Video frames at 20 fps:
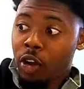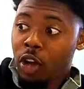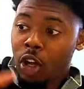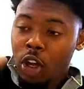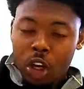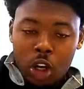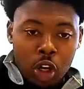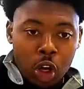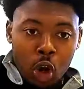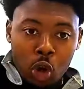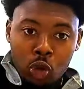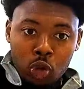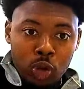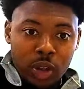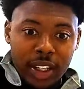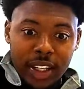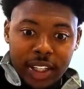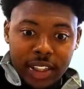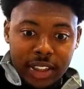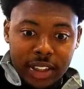long
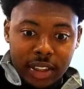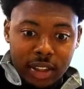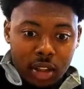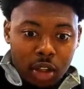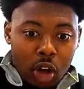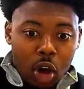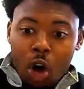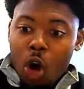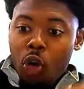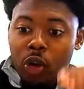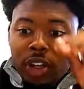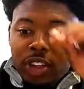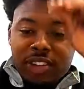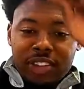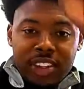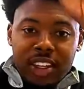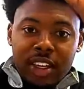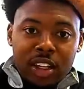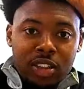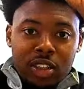list, all these
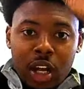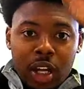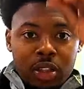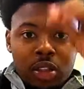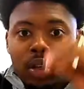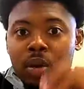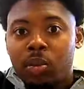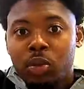sales, October,